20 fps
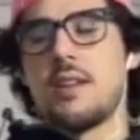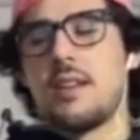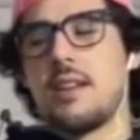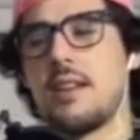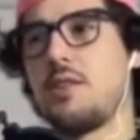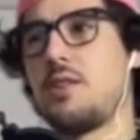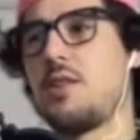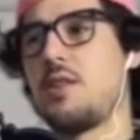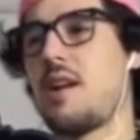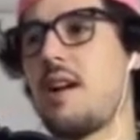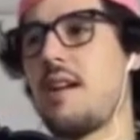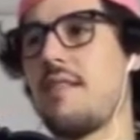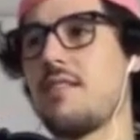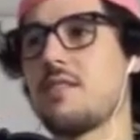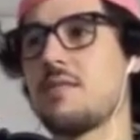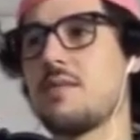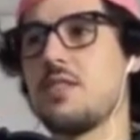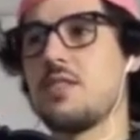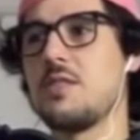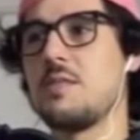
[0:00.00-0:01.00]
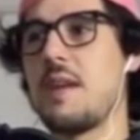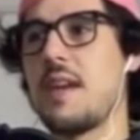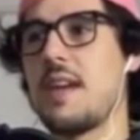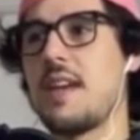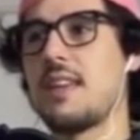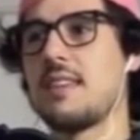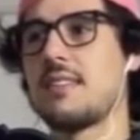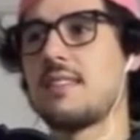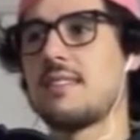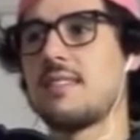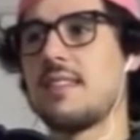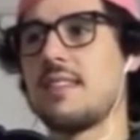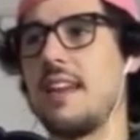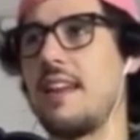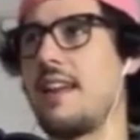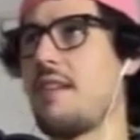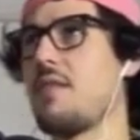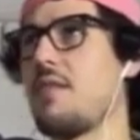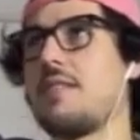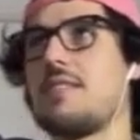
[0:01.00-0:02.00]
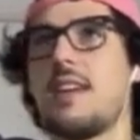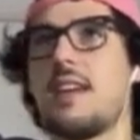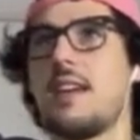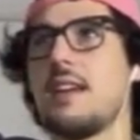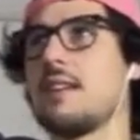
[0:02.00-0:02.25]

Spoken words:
Like you don't have as much space and everything.